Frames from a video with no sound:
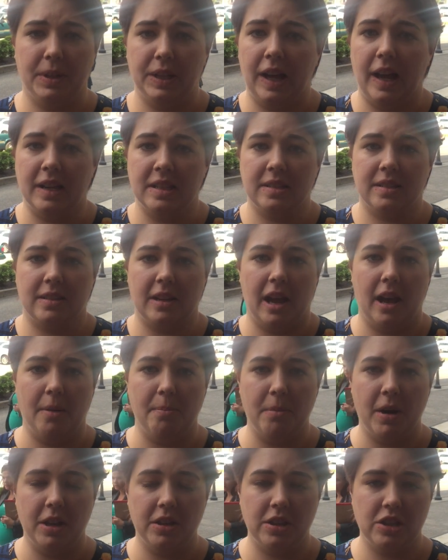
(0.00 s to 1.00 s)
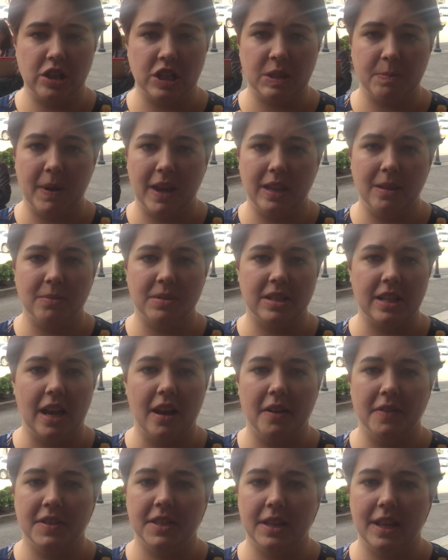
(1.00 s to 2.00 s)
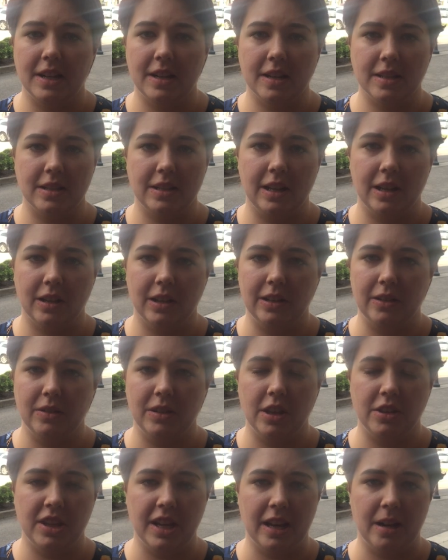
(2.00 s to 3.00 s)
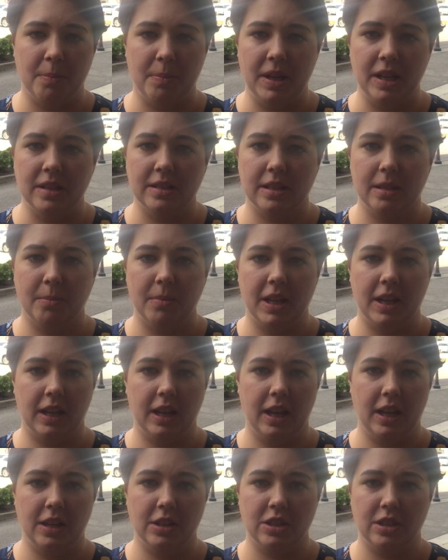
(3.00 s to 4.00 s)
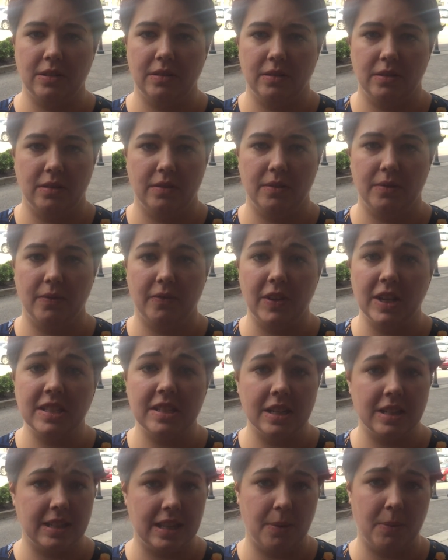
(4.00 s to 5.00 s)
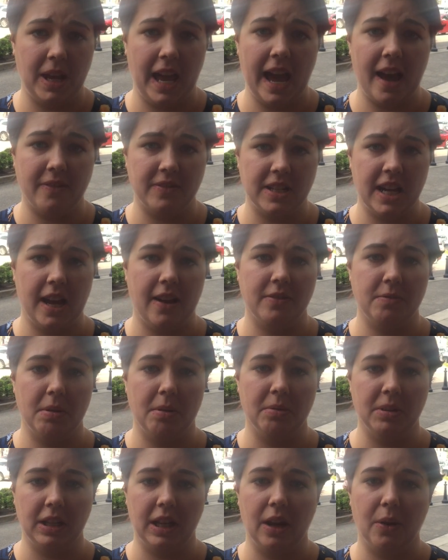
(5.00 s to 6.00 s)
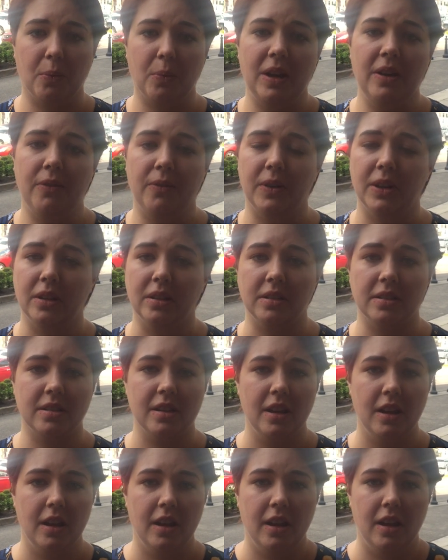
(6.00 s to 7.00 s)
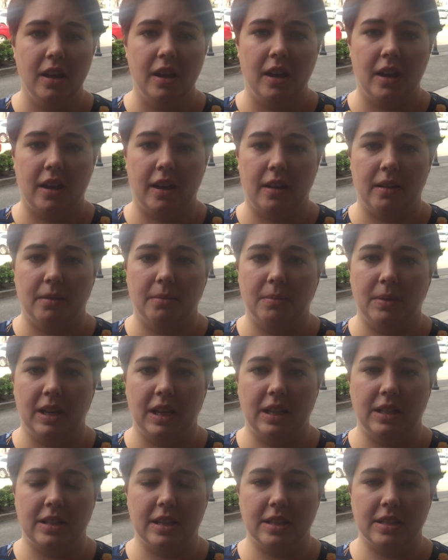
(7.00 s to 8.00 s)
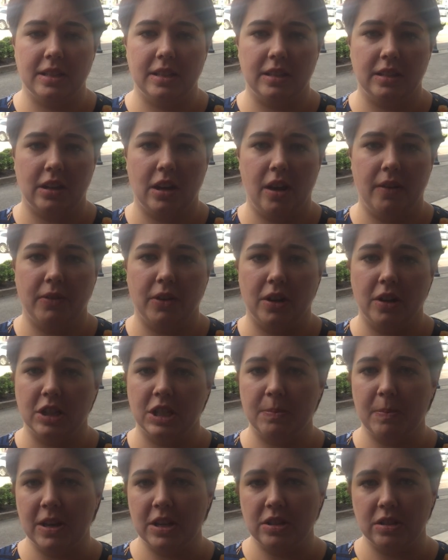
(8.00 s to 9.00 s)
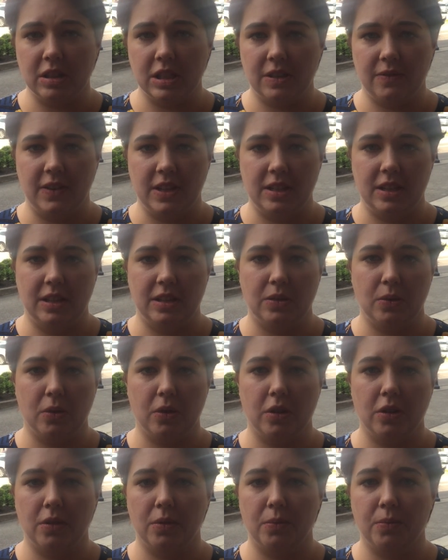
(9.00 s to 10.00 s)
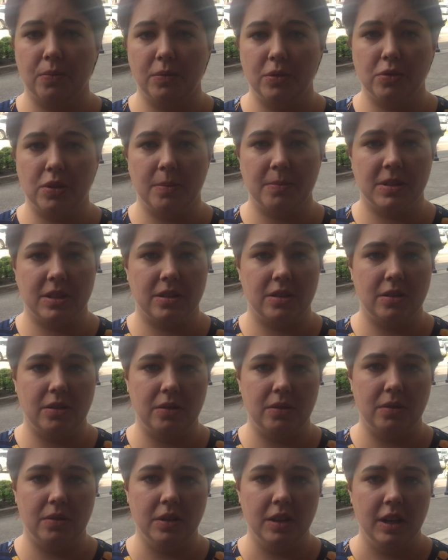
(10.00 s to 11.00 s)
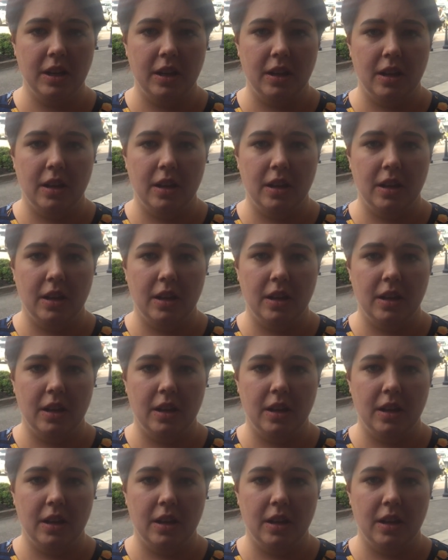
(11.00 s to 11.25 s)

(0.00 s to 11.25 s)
plus a month just by themselves, and that doesn't include the therapies, the medication visits that we have to be able to get refills. It doesn't cover her specialist visits or her trips to